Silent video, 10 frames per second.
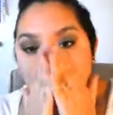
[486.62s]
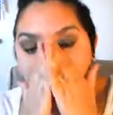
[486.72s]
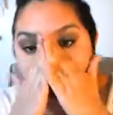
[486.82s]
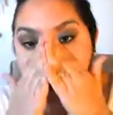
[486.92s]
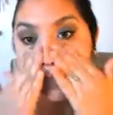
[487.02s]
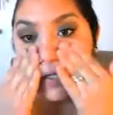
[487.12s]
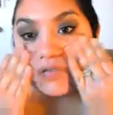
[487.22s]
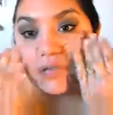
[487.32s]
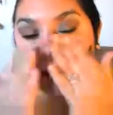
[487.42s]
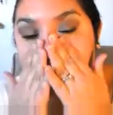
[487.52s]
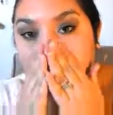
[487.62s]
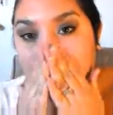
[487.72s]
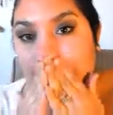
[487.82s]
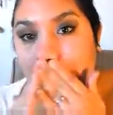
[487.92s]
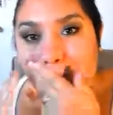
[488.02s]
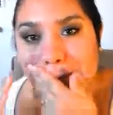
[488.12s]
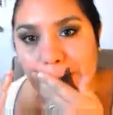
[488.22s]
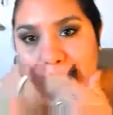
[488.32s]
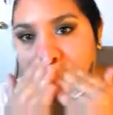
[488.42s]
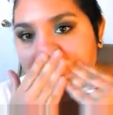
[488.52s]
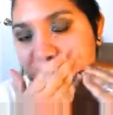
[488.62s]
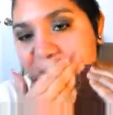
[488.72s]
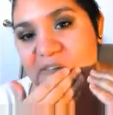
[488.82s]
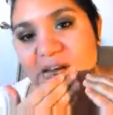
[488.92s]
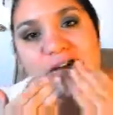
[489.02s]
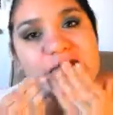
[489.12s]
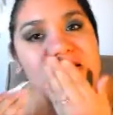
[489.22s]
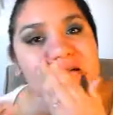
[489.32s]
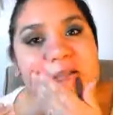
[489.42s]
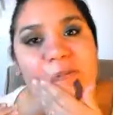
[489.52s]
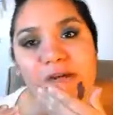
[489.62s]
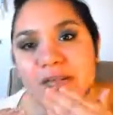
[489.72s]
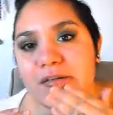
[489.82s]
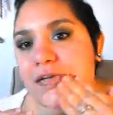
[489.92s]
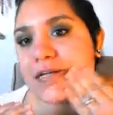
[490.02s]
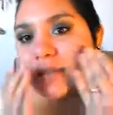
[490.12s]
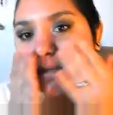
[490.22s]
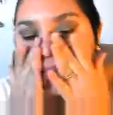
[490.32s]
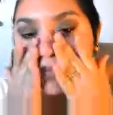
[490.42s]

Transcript: if that's what you can get, then I think it's better than nothing.